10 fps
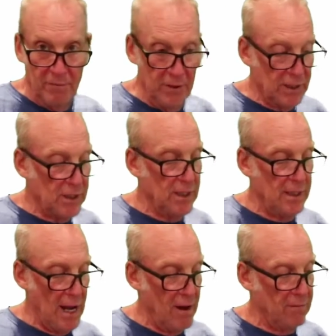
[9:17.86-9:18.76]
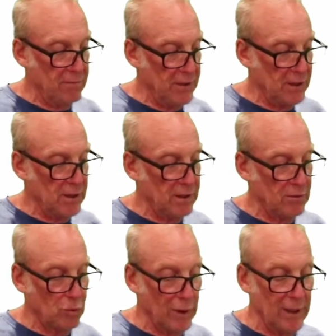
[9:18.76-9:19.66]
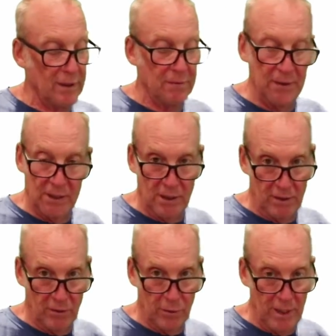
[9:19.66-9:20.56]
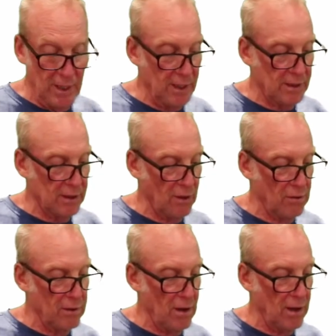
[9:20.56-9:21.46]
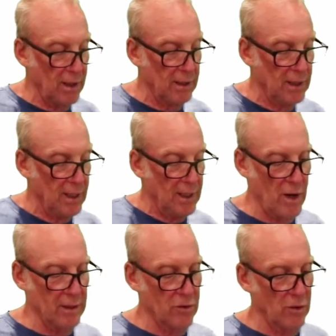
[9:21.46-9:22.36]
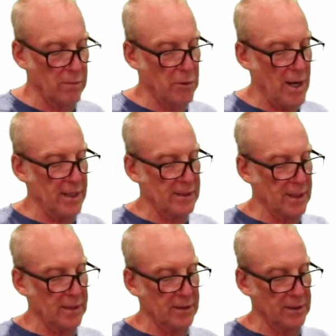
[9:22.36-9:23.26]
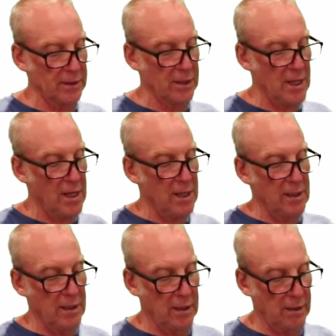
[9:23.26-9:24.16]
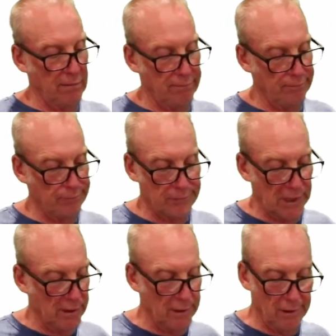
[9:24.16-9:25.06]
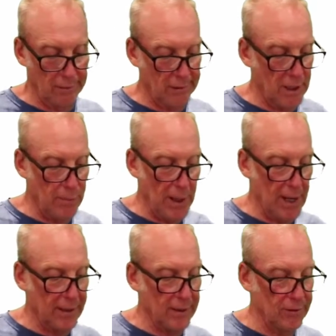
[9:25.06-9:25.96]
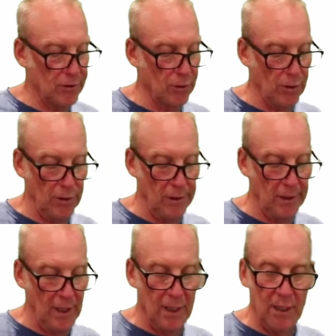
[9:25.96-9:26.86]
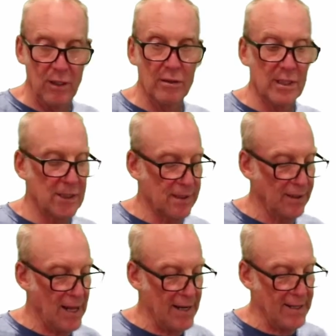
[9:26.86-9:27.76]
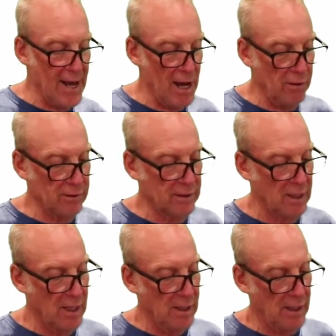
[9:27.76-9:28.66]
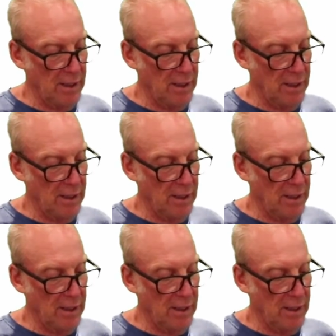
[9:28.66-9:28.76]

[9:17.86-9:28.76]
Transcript: vision, down vision, real vision, 3D sonar, quad core processor, you know, keypad control. It uses the Lighthouse